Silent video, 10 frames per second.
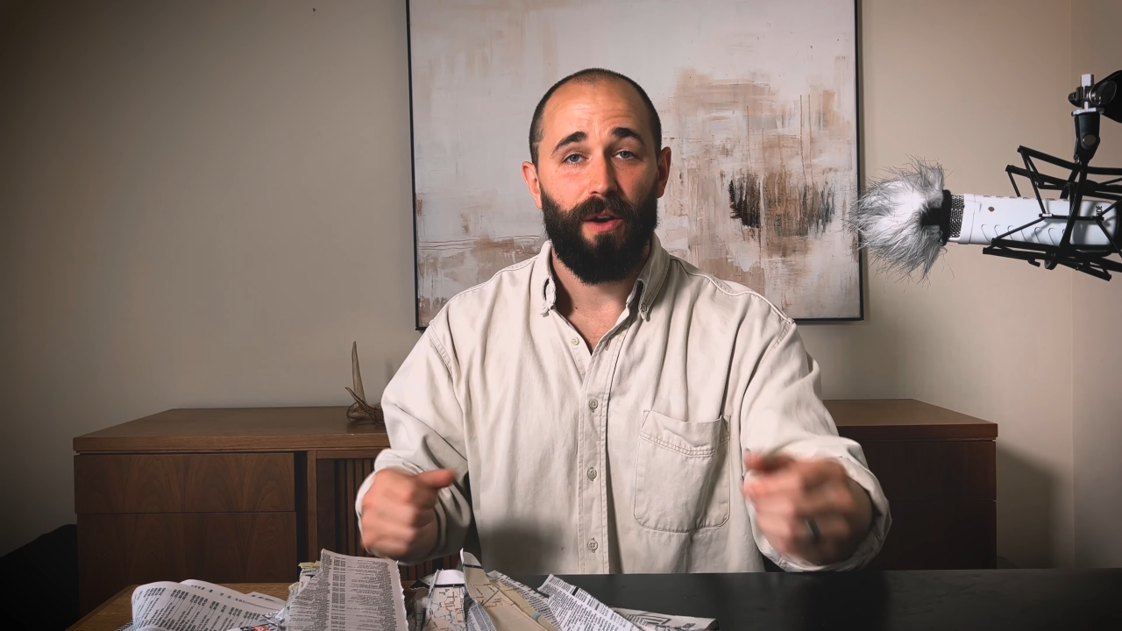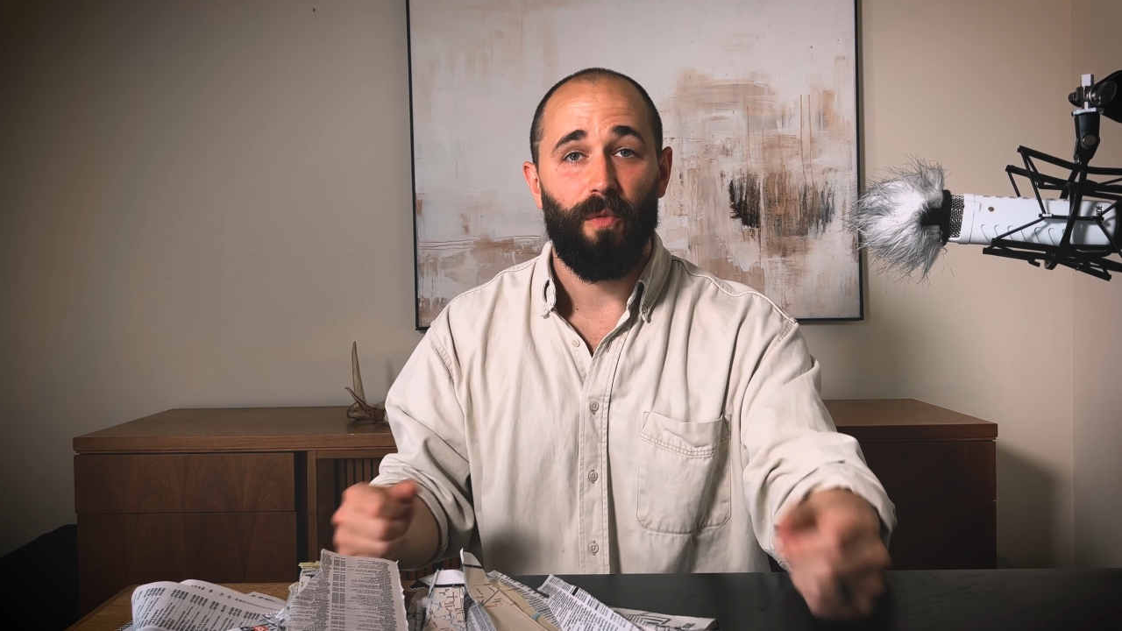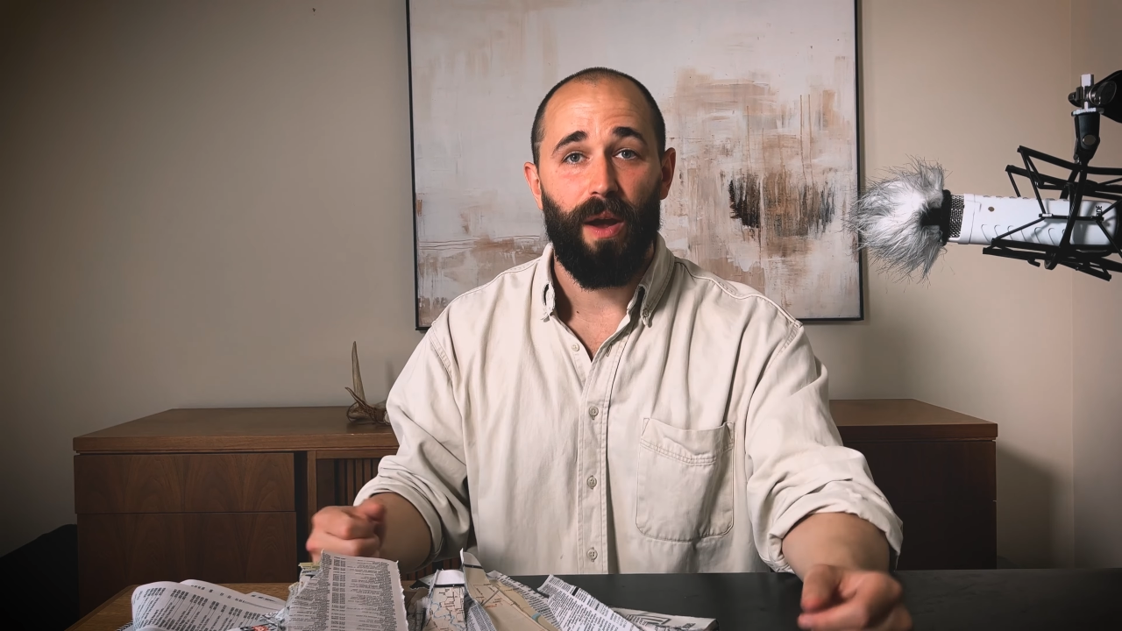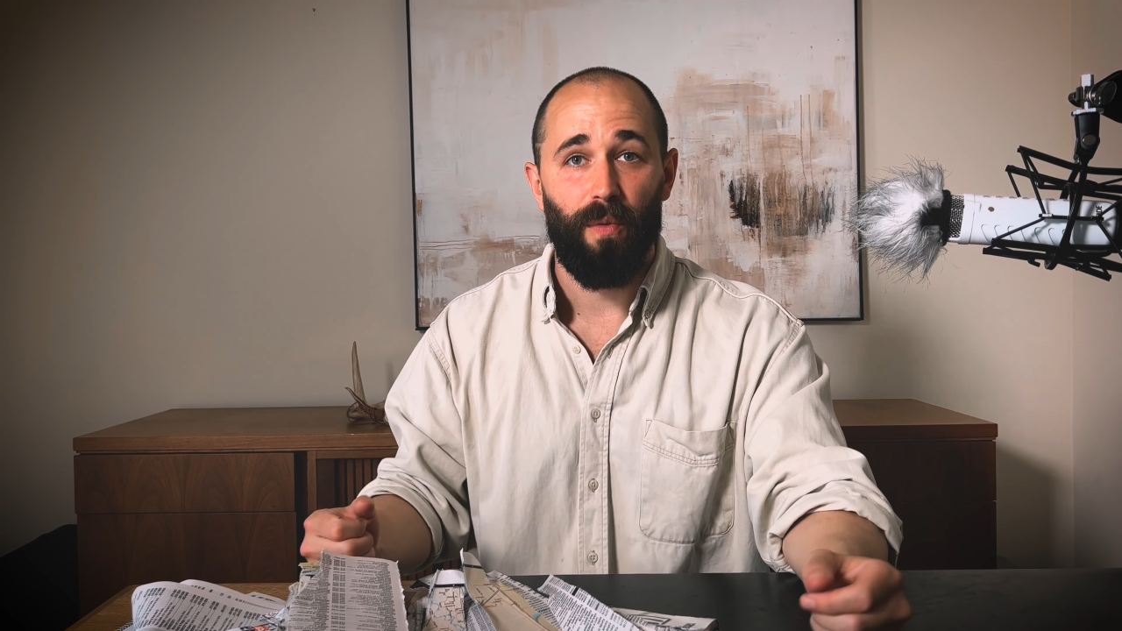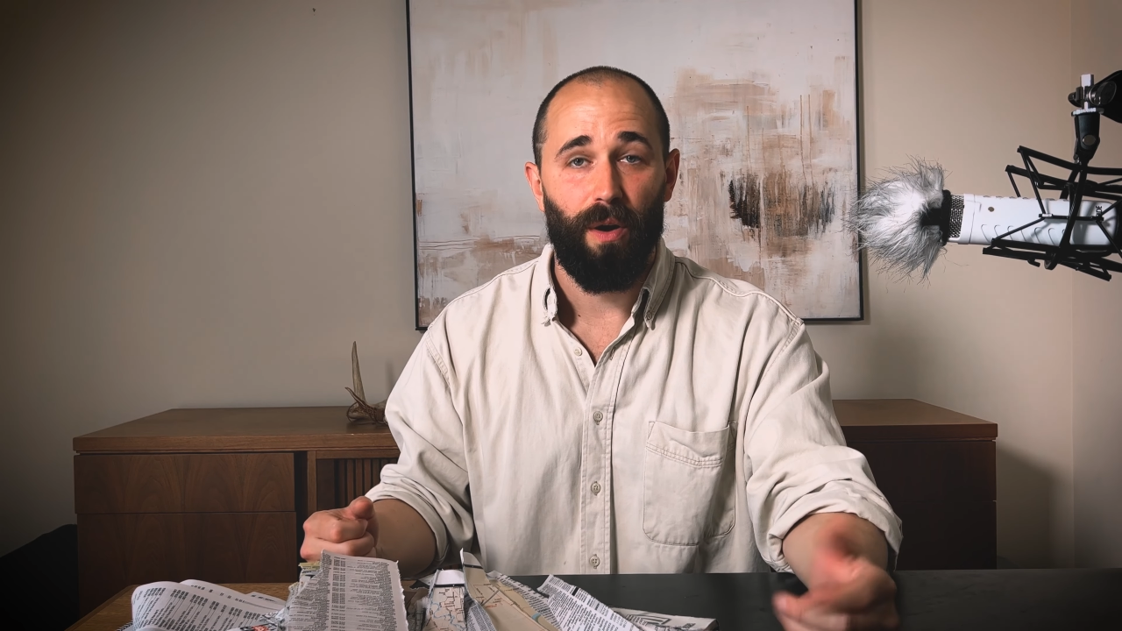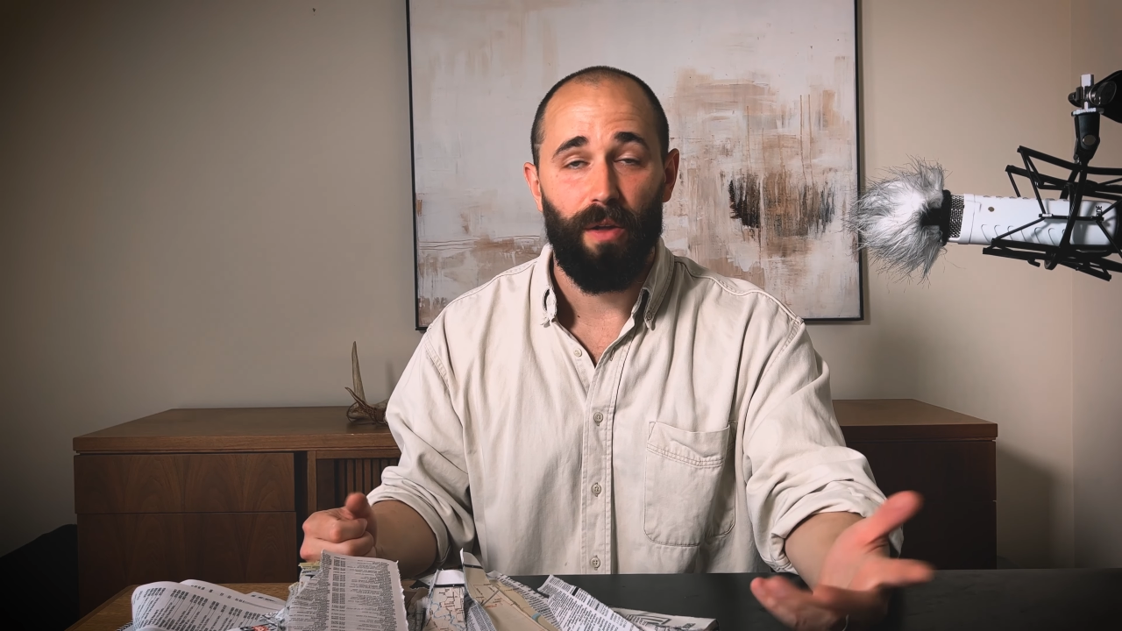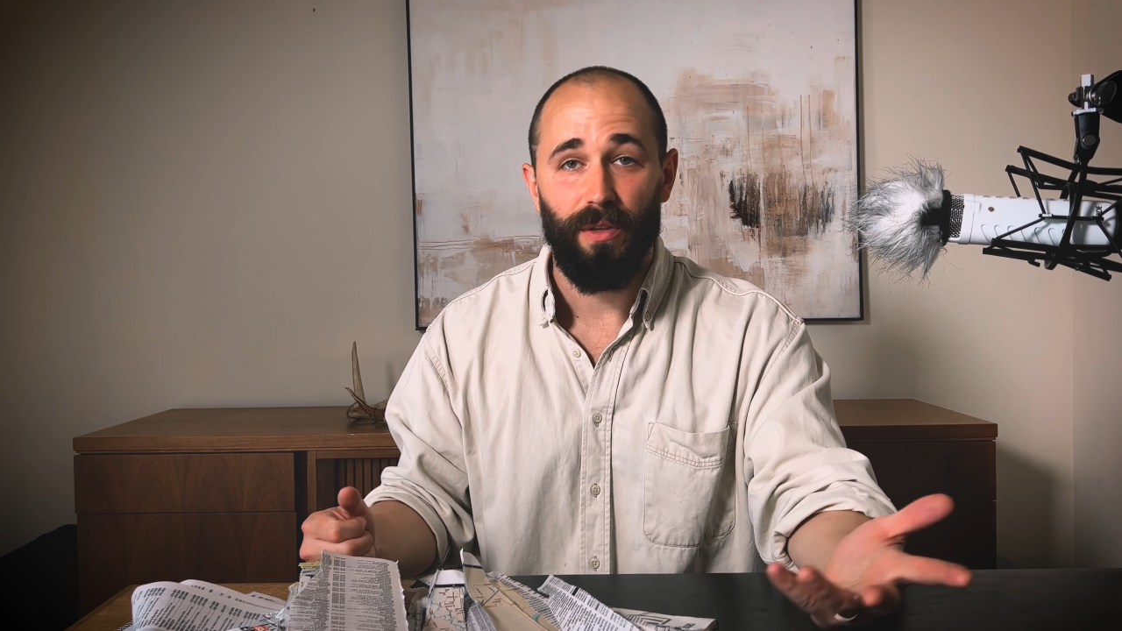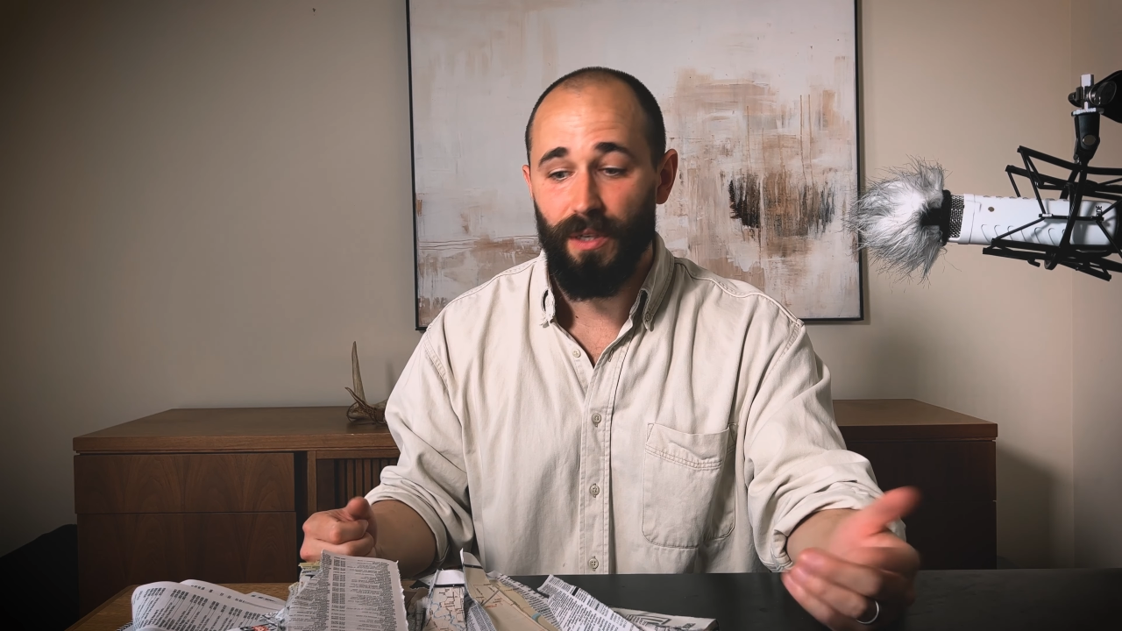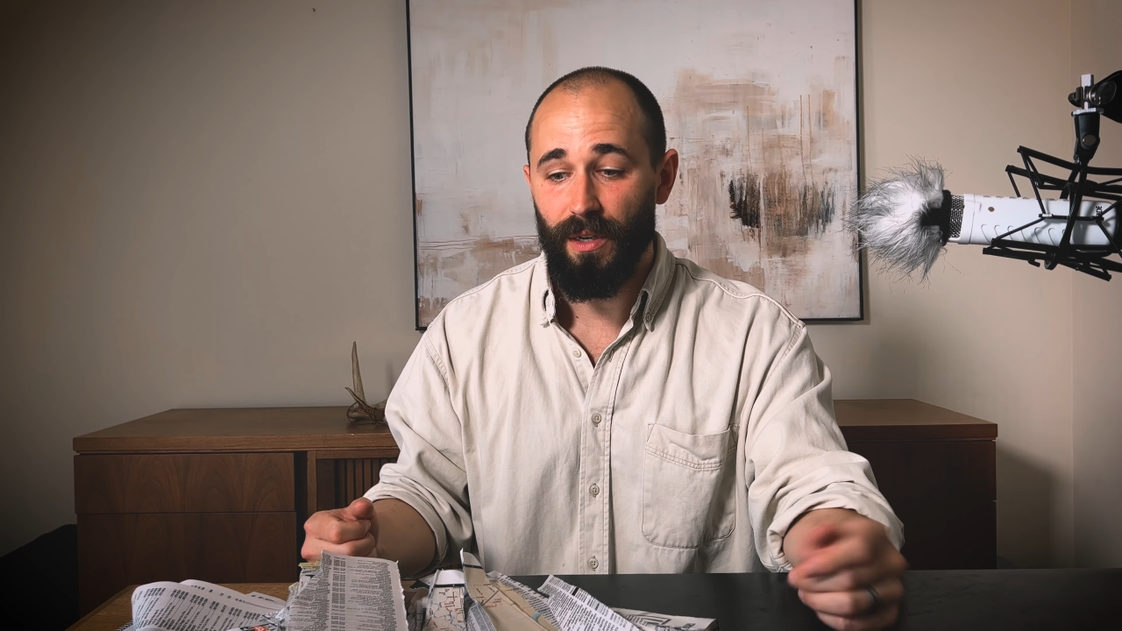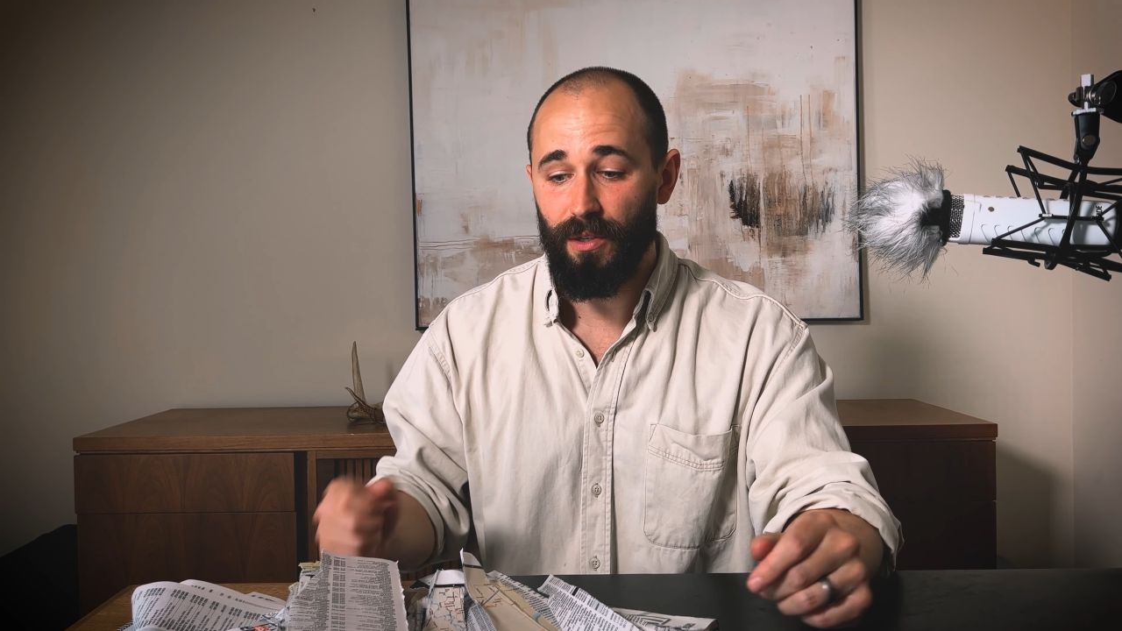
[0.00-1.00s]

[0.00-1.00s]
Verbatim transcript: way where all of a sudden